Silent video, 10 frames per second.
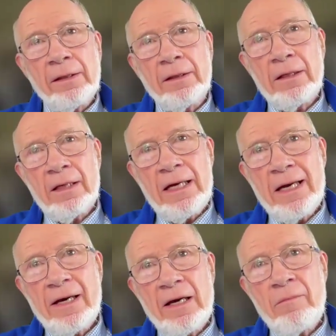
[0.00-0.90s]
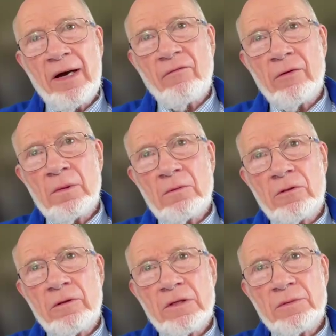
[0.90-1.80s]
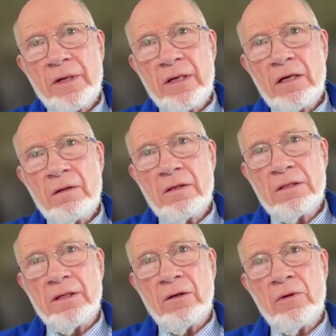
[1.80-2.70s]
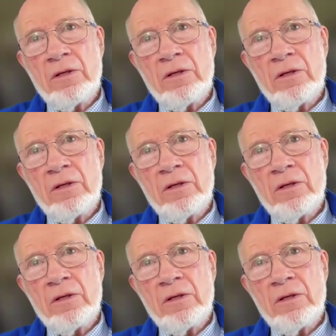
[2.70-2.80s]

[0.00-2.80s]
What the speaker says: And he came back from the war, as many others did,